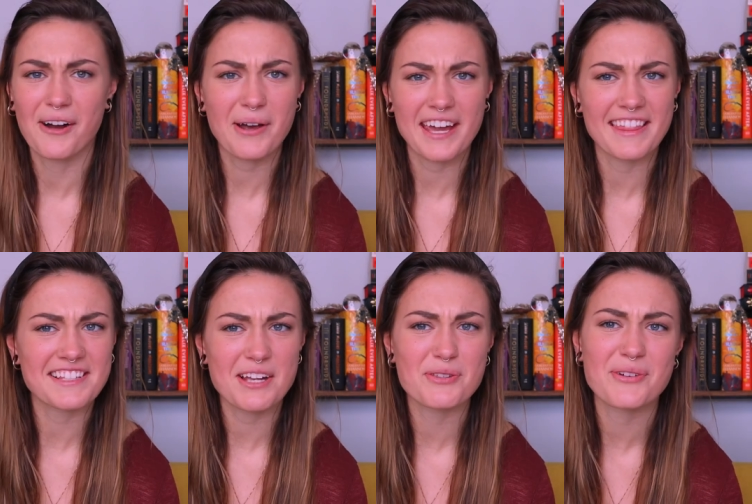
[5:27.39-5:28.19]
Okay, that
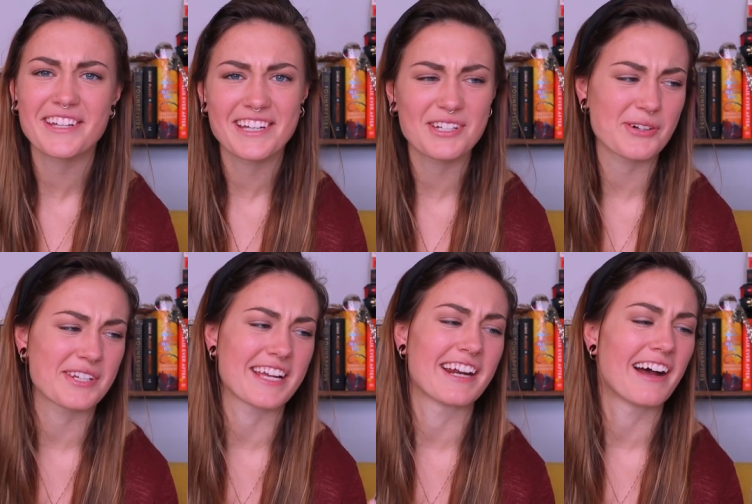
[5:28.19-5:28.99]
sounds really
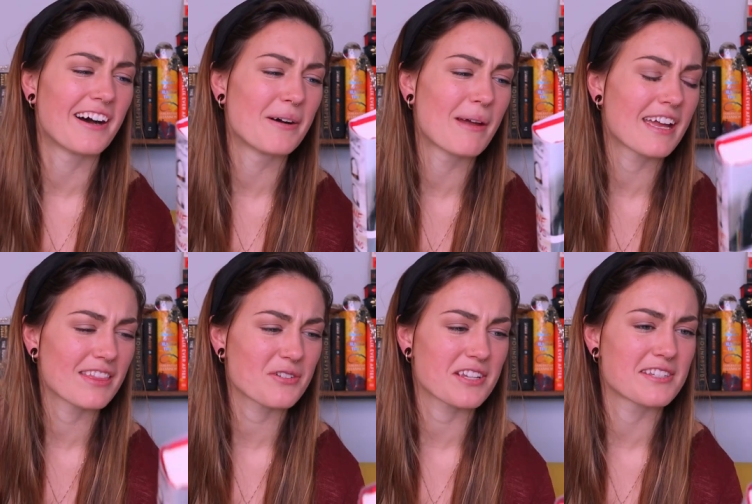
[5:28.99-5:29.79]
interesting. And
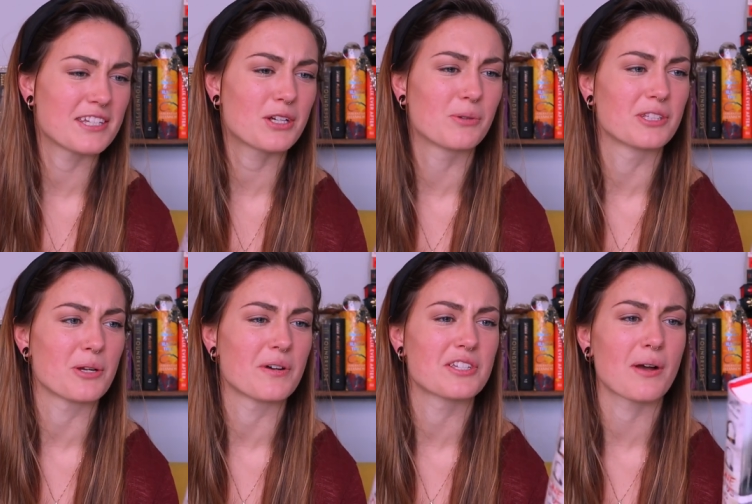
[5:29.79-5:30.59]
there's a sequel
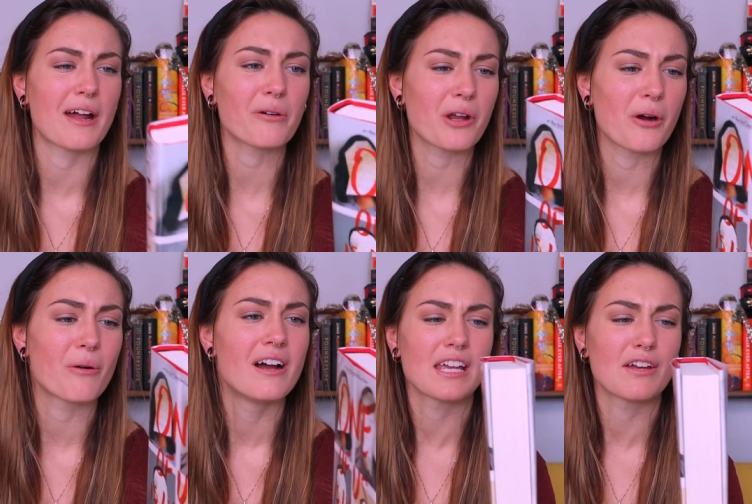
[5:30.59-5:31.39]
to it, so I don't
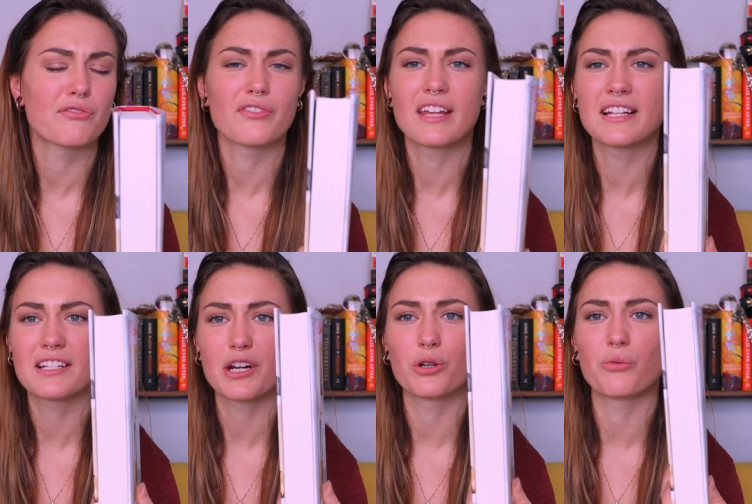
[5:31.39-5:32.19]
know if it's
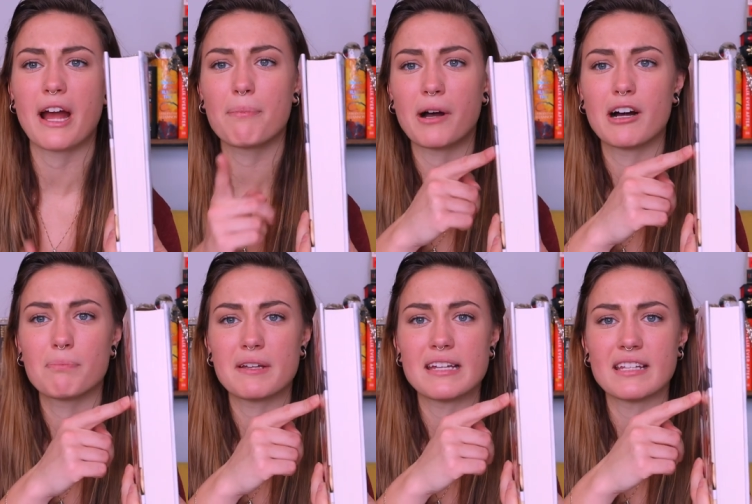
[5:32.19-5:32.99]
gonna wrap
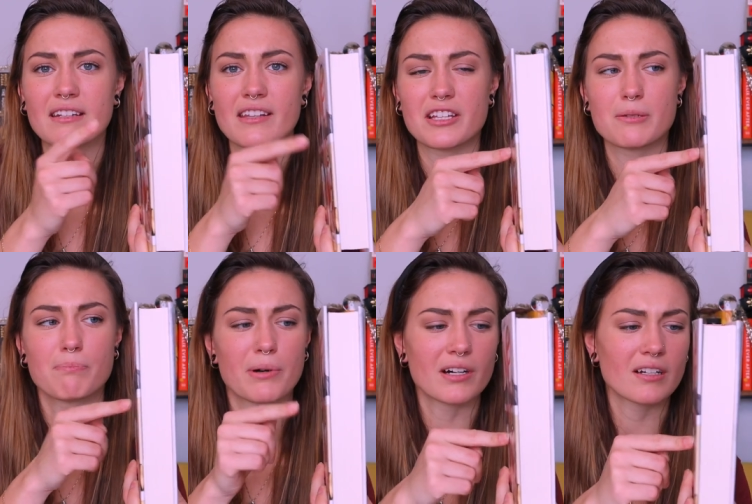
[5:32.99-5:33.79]
up in this
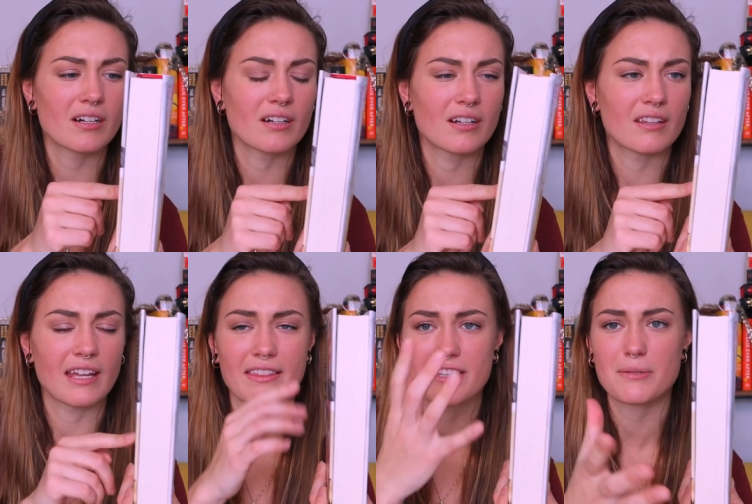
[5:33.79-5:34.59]
book,
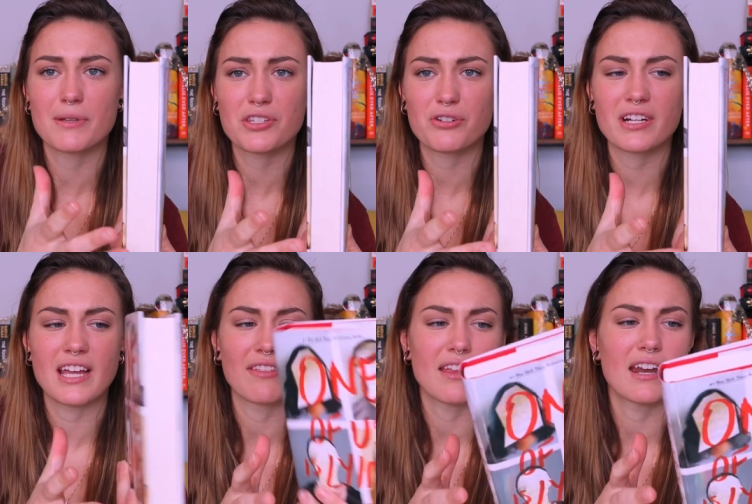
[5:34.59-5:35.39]
like, this mystery,
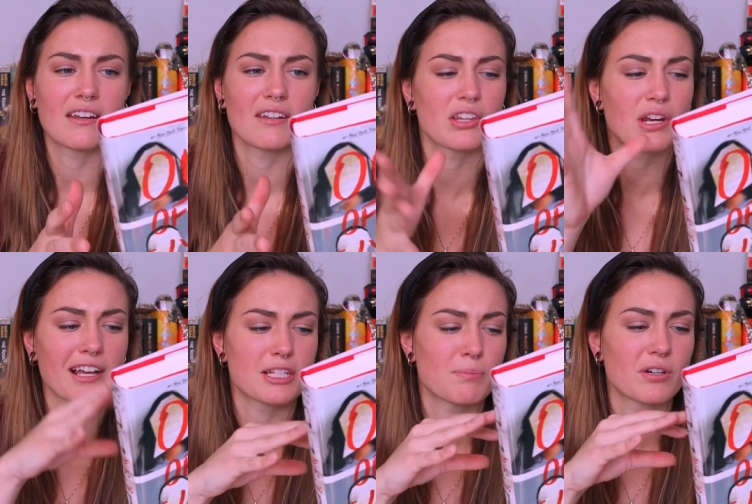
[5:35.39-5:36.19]
and then the
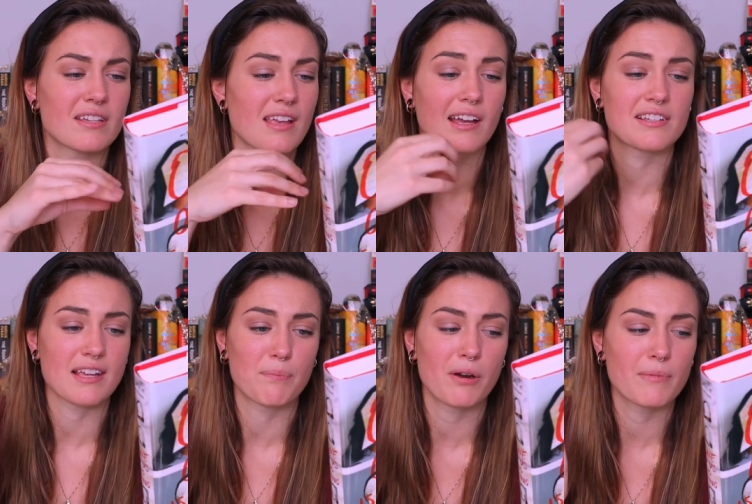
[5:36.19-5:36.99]
next book is, like, a
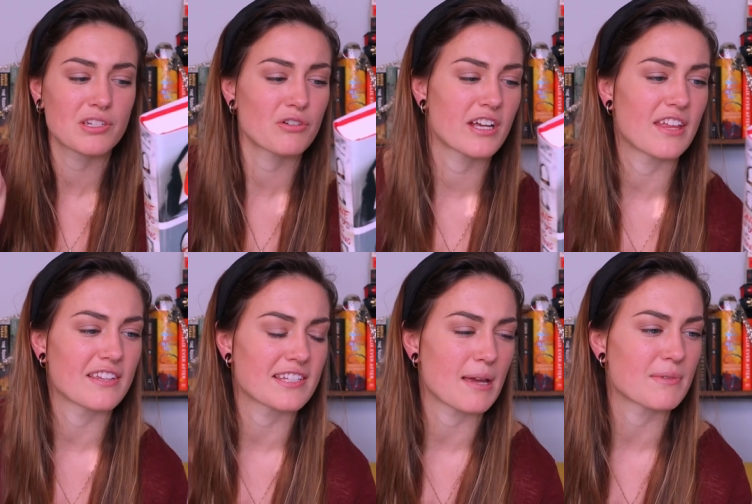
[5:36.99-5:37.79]
separate mystery in the
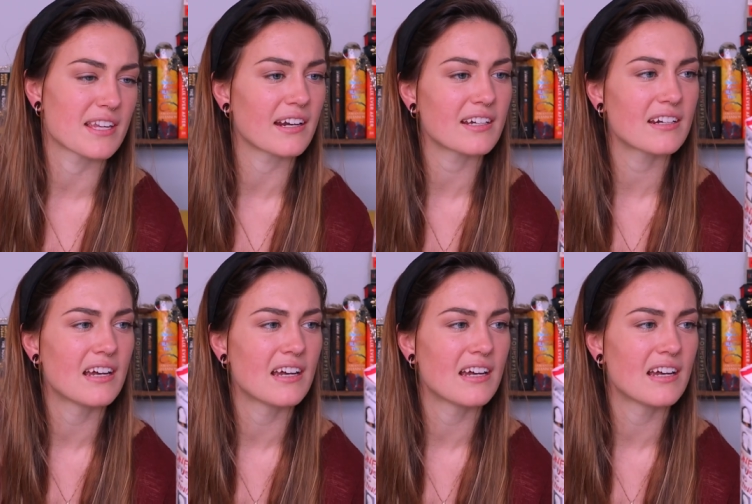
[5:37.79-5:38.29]
same setting,